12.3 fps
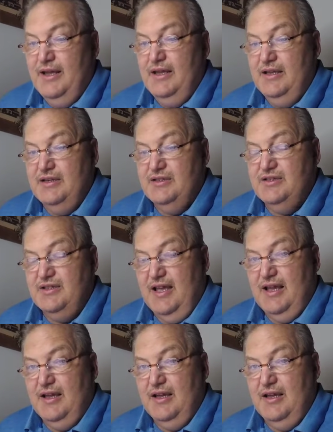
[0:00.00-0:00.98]
is
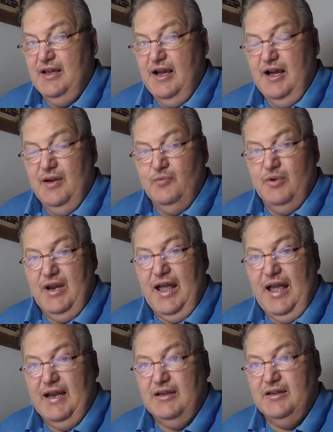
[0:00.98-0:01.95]
that God would
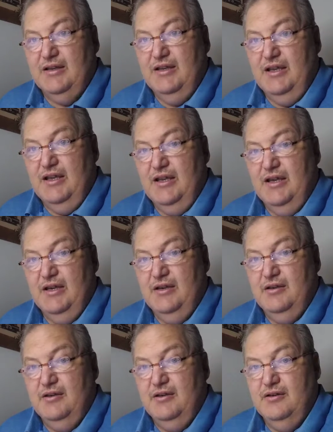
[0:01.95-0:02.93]
act
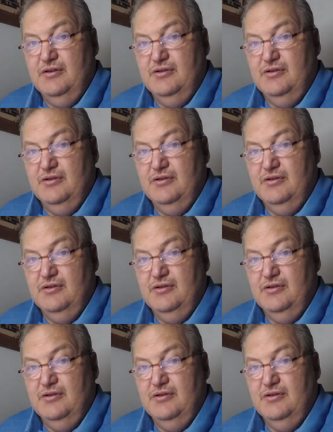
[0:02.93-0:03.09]
in